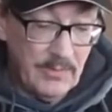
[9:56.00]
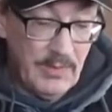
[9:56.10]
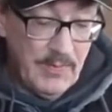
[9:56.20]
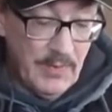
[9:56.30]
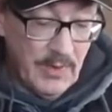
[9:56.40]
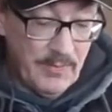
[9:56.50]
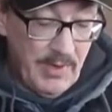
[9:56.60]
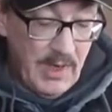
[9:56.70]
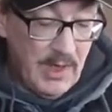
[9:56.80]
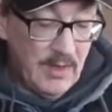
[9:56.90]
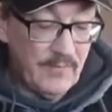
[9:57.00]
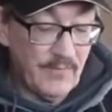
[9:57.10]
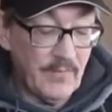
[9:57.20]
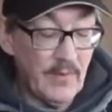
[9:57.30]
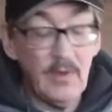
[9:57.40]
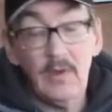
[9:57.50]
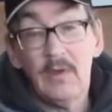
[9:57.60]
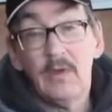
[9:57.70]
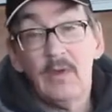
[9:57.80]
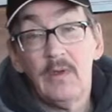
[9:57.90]
People are paying for
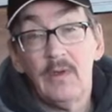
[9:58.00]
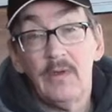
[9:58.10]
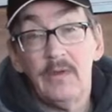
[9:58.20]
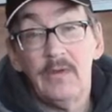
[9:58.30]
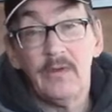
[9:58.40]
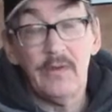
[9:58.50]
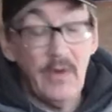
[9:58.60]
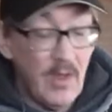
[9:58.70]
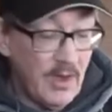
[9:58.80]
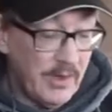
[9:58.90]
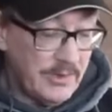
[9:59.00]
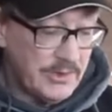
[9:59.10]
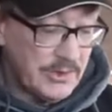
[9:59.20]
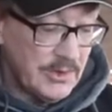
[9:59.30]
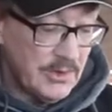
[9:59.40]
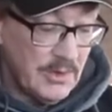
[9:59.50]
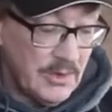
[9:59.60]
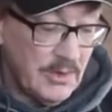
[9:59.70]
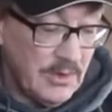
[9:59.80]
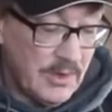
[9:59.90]
your knowledge,
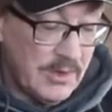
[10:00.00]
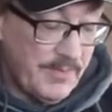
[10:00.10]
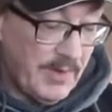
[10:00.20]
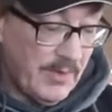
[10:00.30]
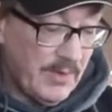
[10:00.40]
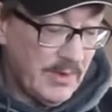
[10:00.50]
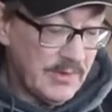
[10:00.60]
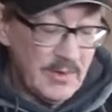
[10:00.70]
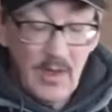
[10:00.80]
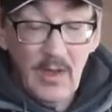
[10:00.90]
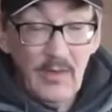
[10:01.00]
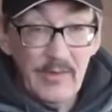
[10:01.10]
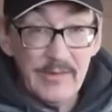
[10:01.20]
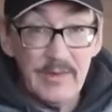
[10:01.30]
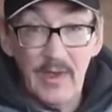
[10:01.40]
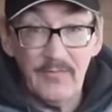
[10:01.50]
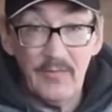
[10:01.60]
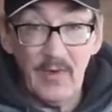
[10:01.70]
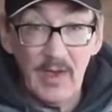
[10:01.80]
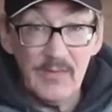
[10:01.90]
experience, all this stuff,
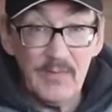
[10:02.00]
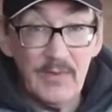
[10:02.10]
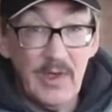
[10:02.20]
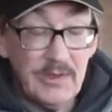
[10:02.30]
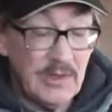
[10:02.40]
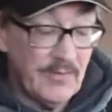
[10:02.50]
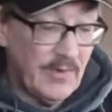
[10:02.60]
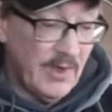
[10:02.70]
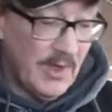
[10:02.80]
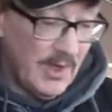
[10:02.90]
transportation, everything.